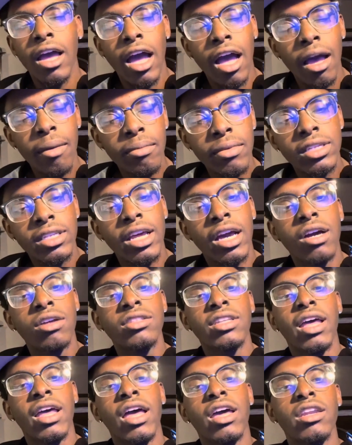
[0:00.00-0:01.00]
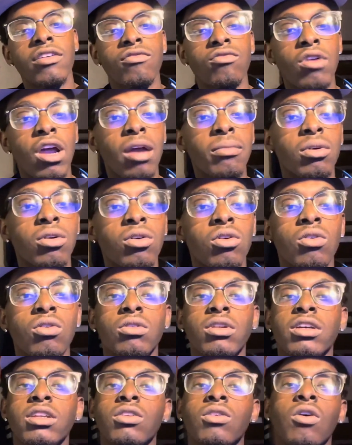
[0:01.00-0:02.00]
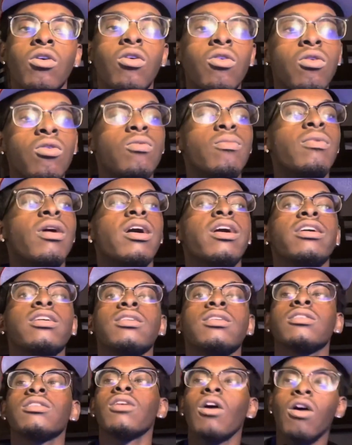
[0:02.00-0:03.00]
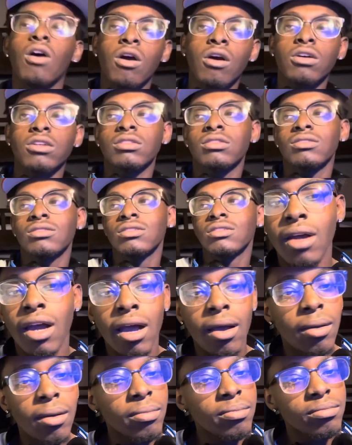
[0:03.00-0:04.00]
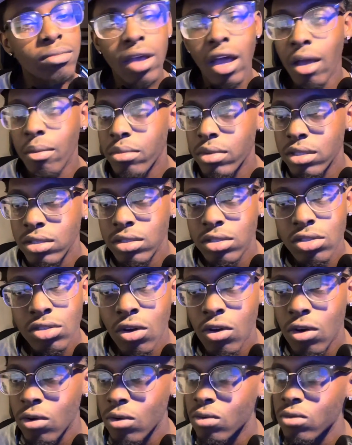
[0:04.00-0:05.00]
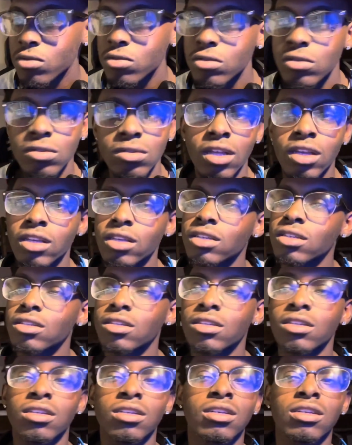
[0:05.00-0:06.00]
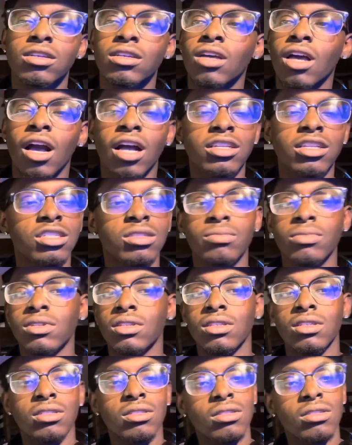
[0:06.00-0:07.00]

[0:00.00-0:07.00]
I've been down the NF rabbit hole and oh my gosh. I've I've been so like I just been